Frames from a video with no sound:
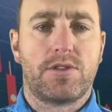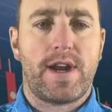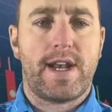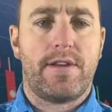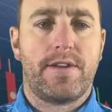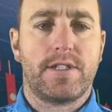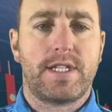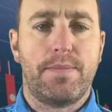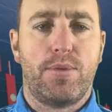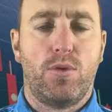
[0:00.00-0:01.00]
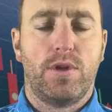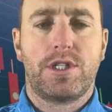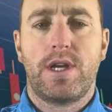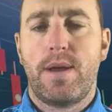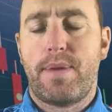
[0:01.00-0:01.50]
right now there's a
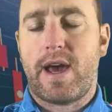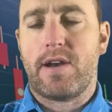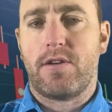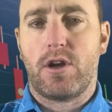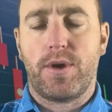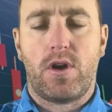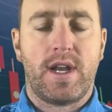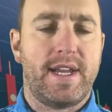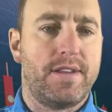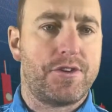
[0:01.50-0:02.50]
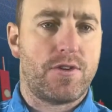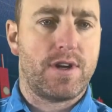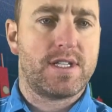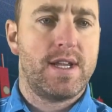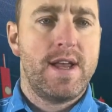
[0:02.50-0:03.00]
bullish pattern going on in the
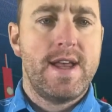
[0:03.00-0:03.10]
charts.